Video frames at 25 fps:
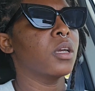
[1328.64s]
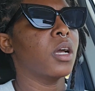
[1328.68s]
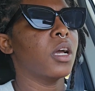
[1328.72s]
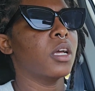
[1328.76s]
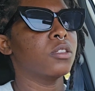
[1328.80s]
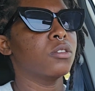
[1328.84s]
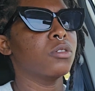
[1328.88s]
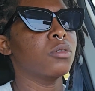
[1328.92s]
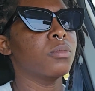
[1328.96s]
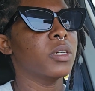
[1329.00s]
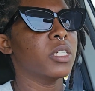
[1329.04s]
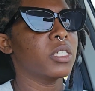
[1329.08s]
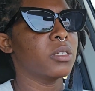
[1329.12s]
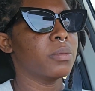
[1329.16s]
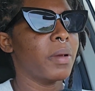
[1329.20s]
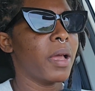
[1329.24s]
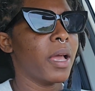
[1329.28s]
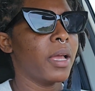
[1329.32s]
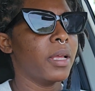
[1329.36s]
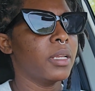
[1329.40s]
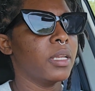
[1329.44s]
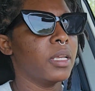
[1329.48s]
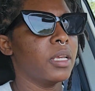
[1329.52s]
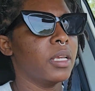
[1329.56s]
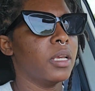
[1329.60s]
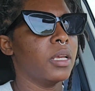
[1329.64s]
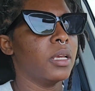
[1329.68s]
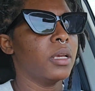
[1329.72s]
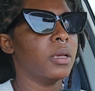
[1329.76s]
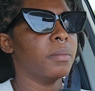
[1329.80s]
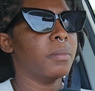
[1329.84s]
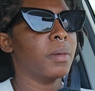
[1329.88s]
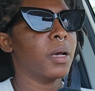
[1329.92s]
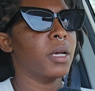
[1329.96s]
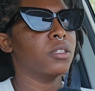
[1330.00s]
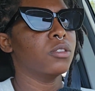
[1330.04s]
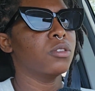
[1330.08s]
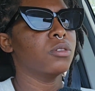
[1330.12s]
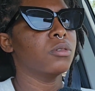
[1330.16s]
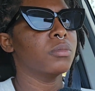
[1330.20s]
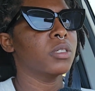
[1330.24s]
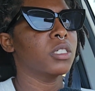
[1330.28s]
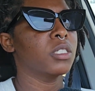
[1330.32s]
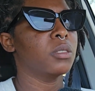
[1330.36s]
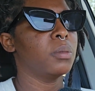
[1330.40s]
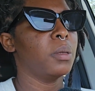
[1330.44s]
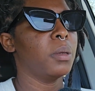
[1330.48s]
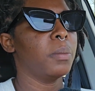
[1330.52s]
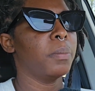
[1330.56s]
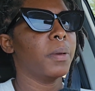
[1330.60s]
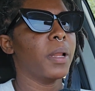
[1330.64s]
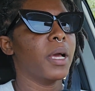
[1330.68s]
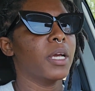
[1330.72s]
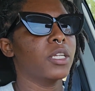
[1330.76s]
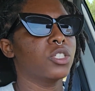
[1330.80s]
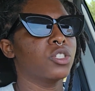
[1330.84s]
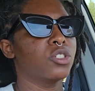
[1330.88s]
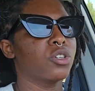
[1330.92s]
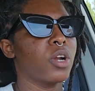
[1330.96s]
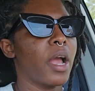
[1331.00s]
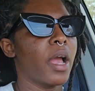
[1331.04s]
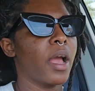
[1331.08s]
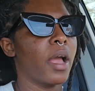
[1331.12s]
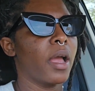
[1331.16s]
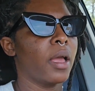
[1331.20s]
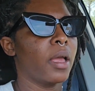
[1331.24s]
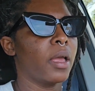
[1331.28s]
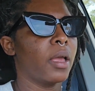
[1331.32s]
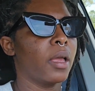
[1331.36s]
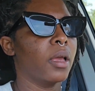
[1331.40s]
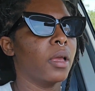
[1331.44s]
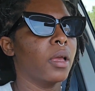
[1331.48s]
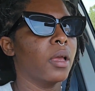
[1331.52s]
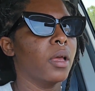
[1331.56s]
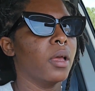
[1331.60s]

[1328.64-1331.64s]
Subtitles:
too much people are try